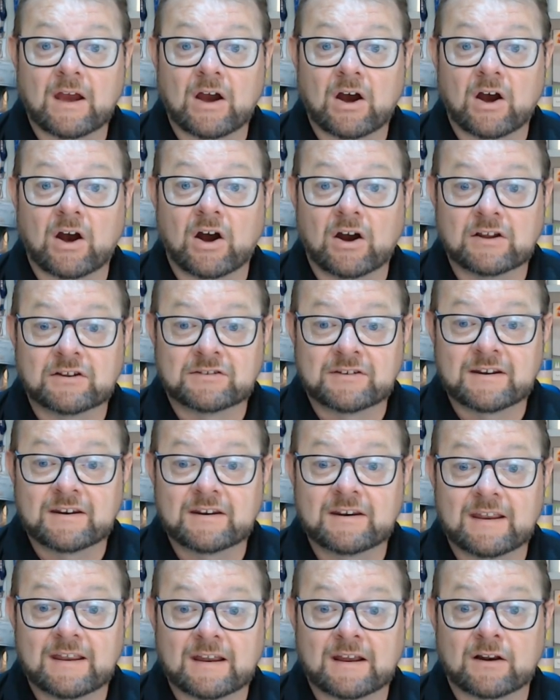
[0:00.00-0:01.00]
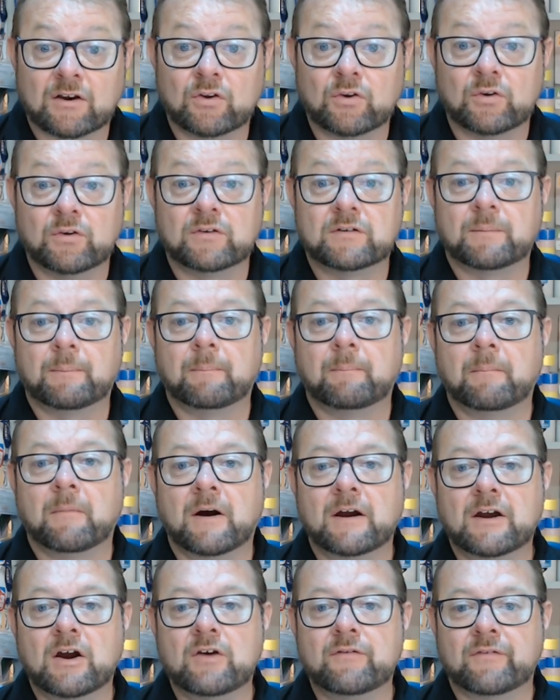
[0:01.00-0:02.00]
I didn't include
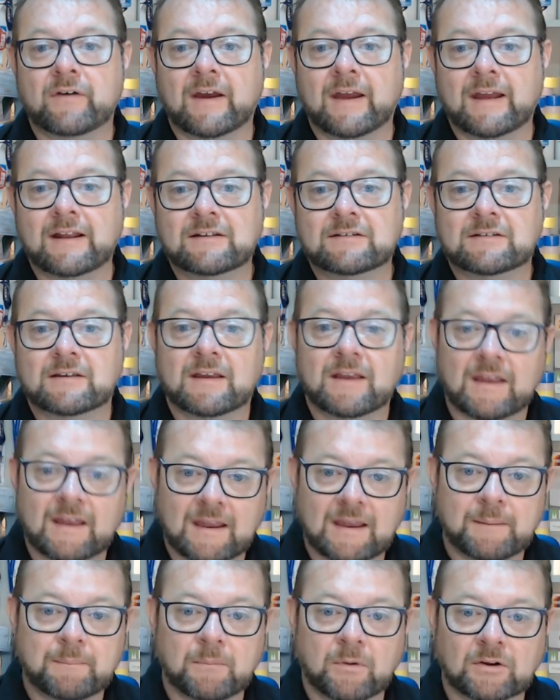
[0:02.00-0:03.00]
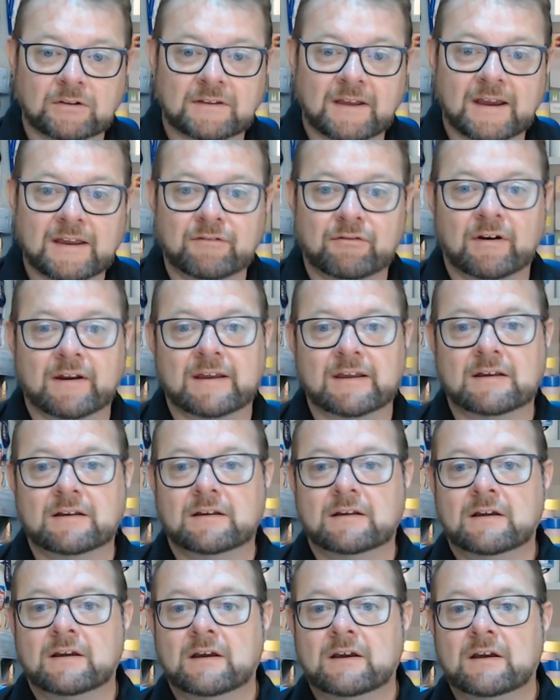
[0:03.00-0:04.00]
my overheads in my day rate.
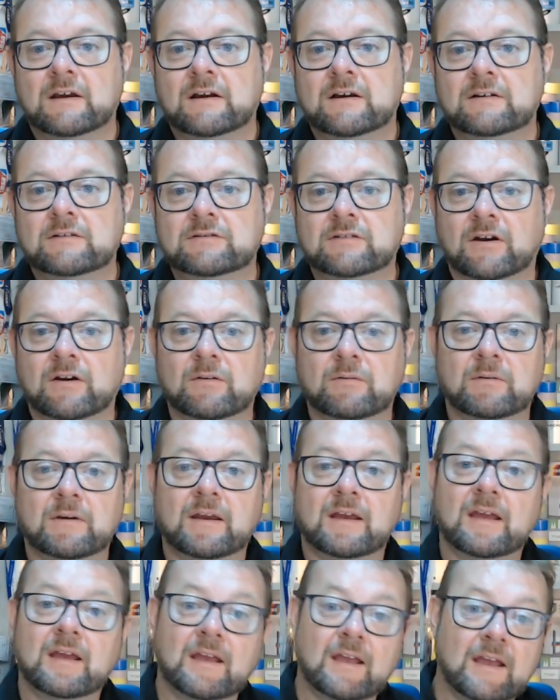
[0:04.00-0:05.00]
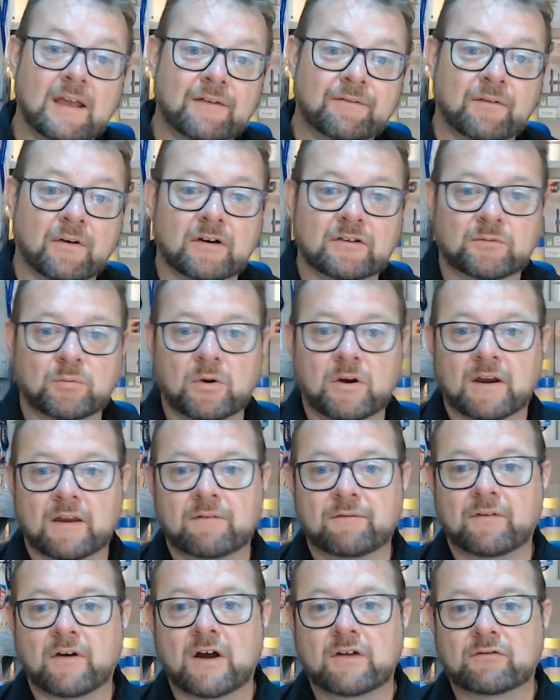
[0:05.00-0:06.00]
So if I was
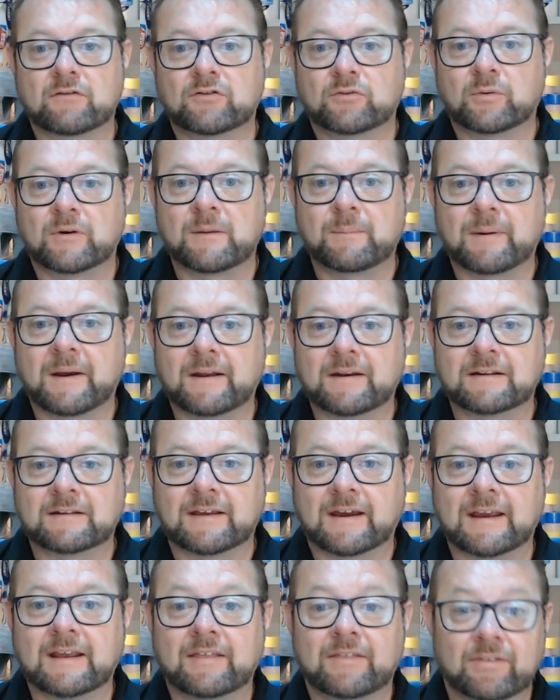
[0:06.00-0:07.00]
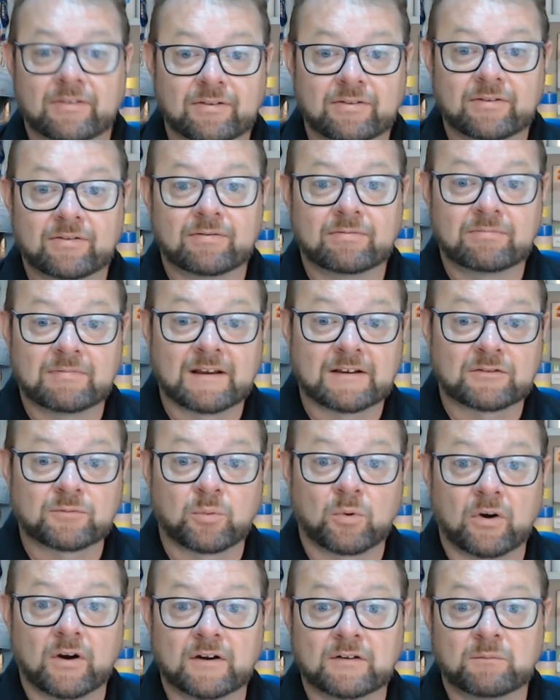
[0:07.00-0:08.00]
working for £120 a day, that's
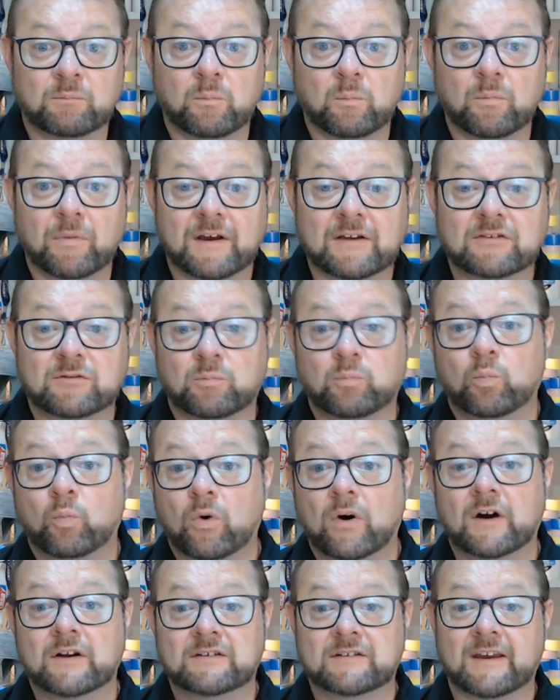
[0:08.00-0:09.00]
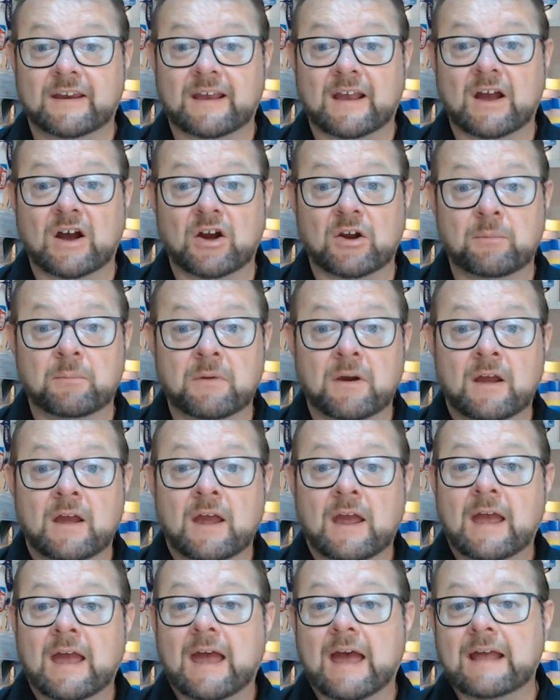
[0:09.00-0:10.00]
what I'd take home,
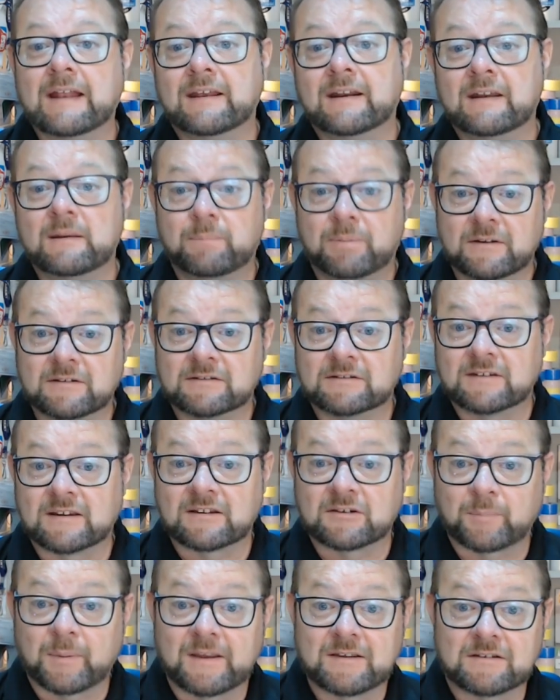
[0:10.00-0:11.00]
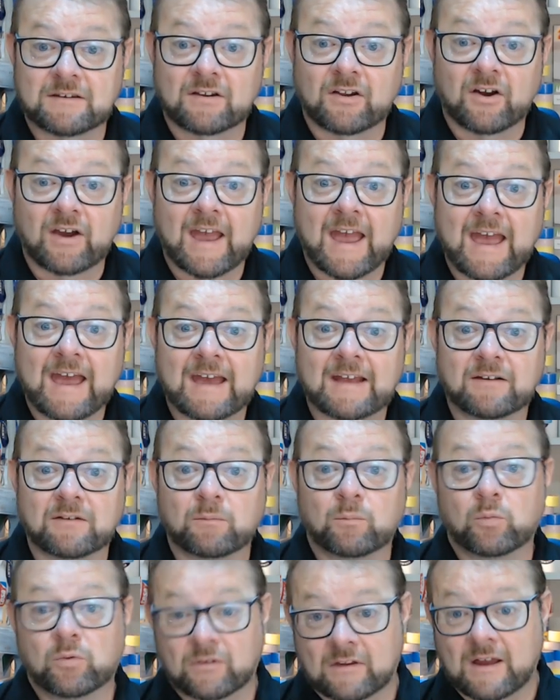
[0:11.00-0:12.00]
and any business expenses I had
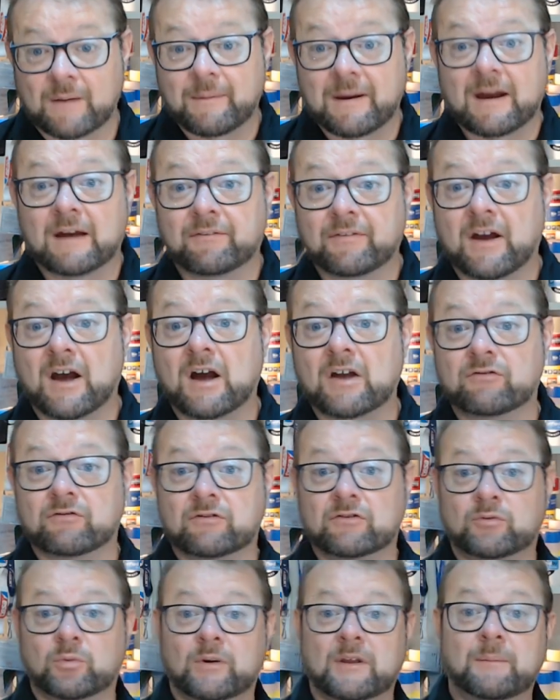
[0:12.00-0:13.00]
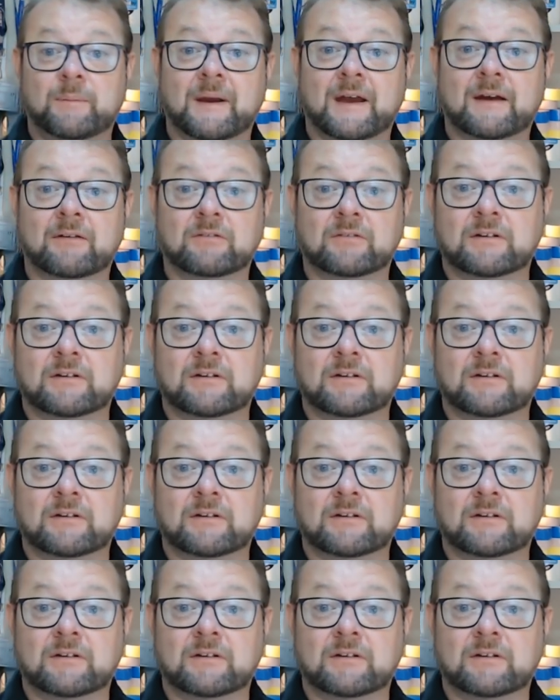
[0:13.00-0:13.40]
would come out of that £120.